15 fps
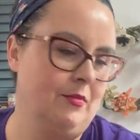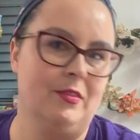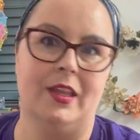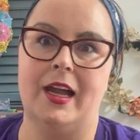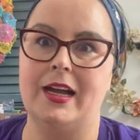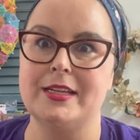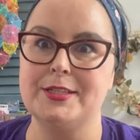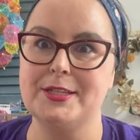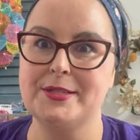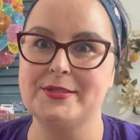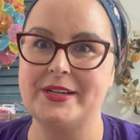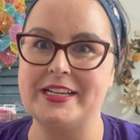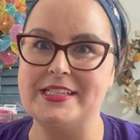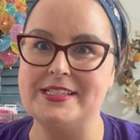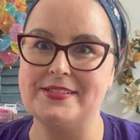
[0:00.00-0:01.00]
I do,
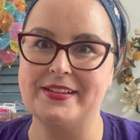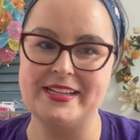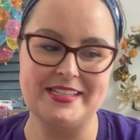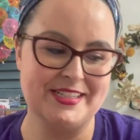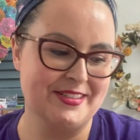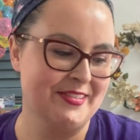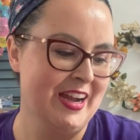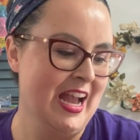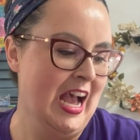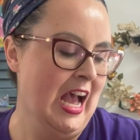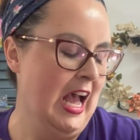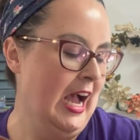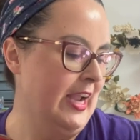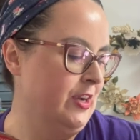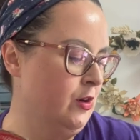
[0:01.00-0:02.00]
I do, I do.
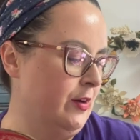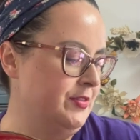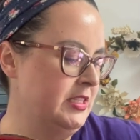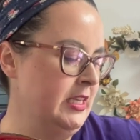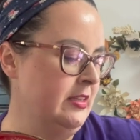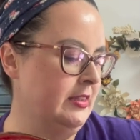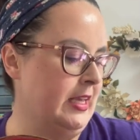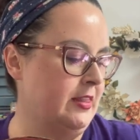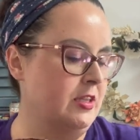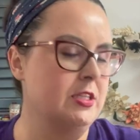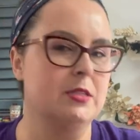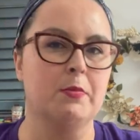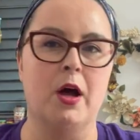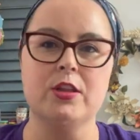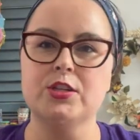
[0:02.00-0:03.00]
I know I've seen like the
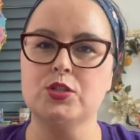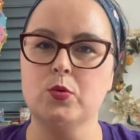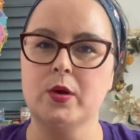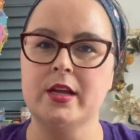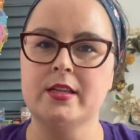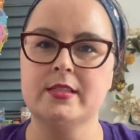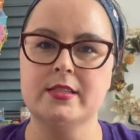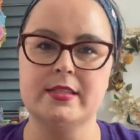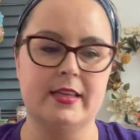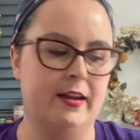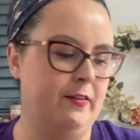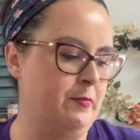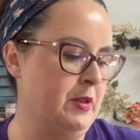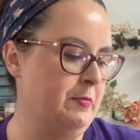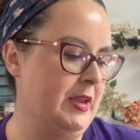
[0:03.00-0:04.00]
smallest ones that
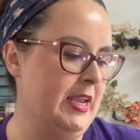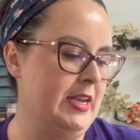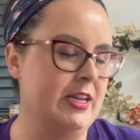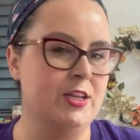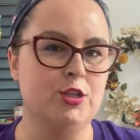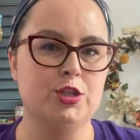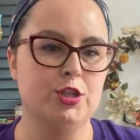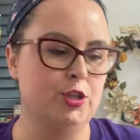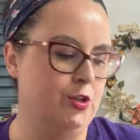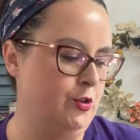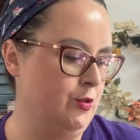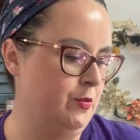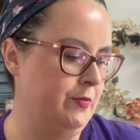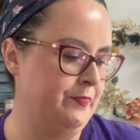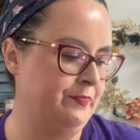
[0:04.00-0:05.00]
have been made into